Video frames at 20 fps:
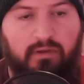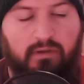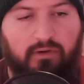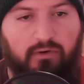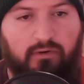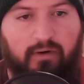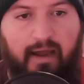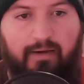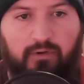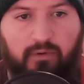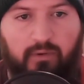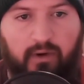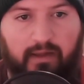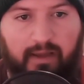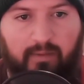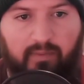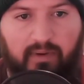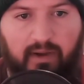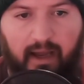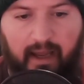your GraphQL
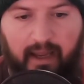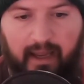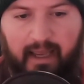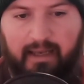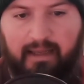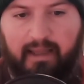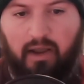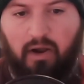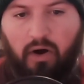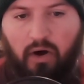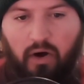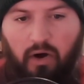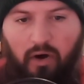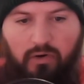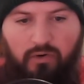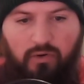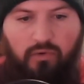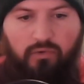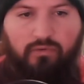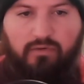API, and they all
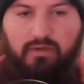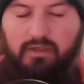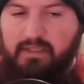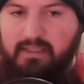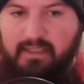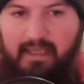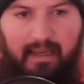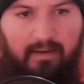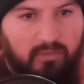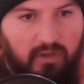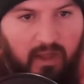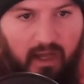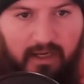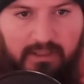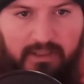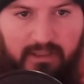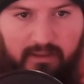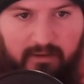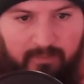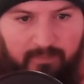go through the same
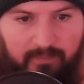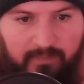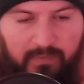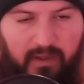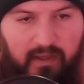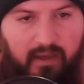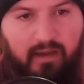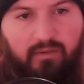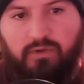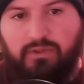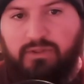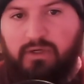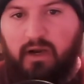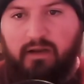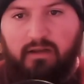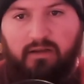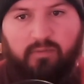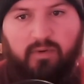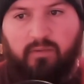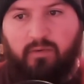logic. And we'll
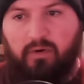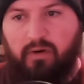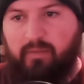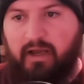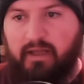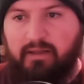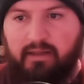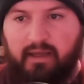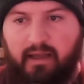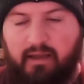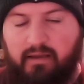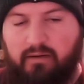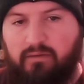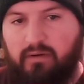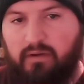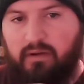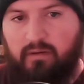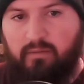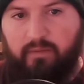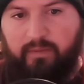talk a little bit more about that
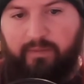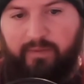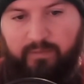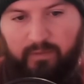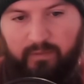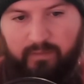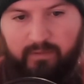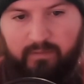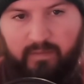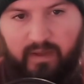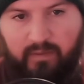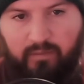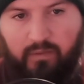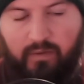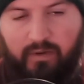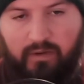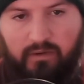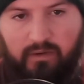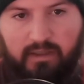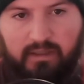maybe
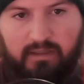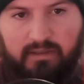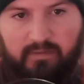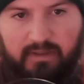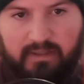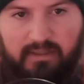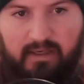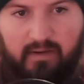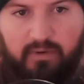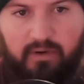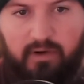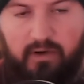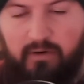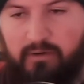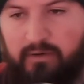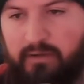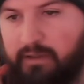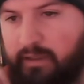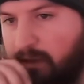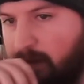when you look at some example
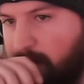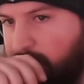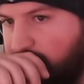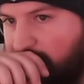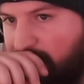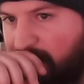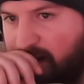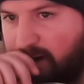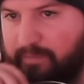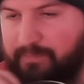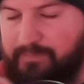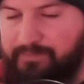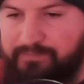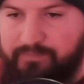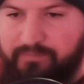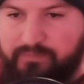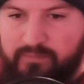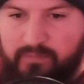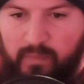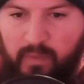code
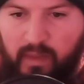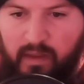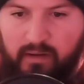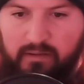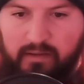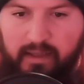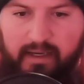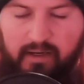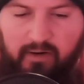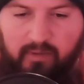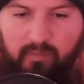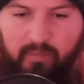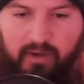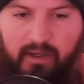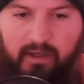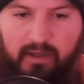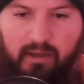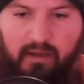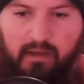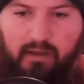later.
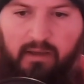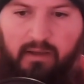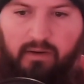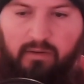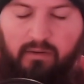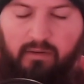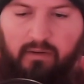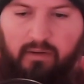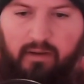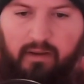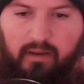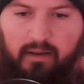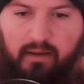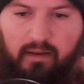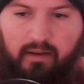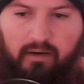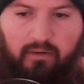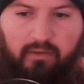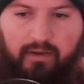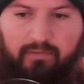But
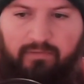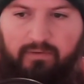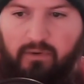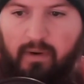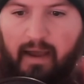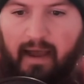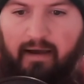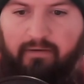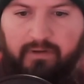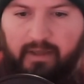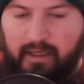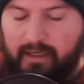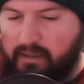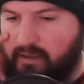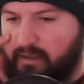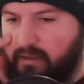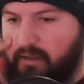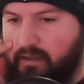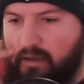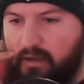if you have like
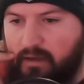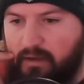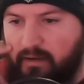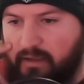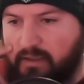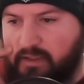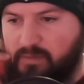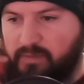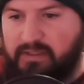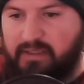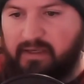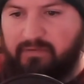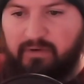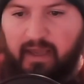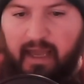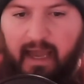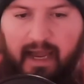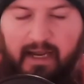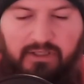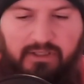a
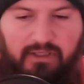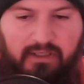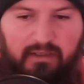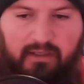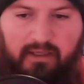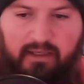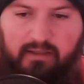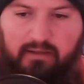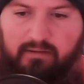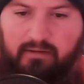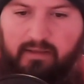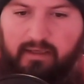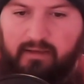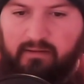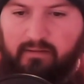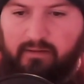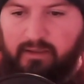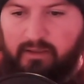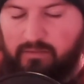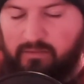specific action
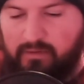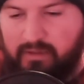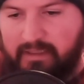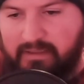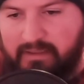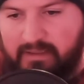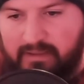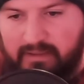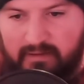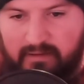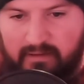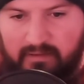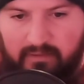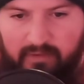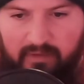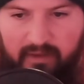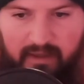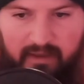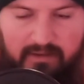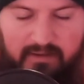that lists
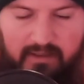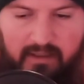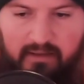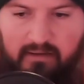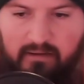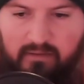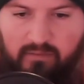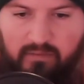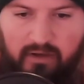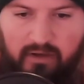things in